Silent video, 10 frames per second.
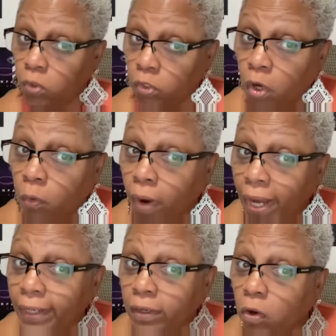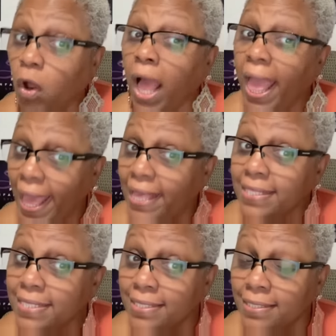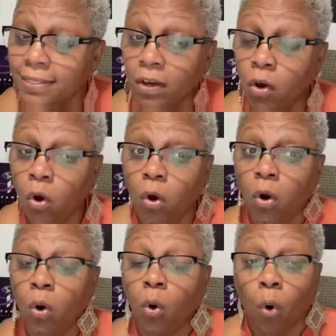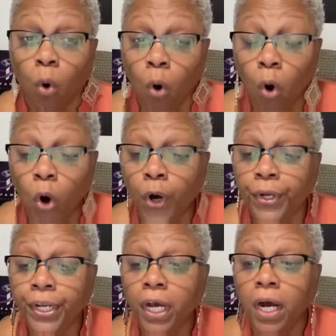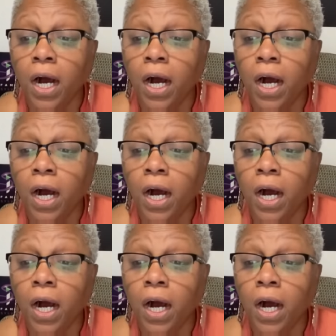you know what, S on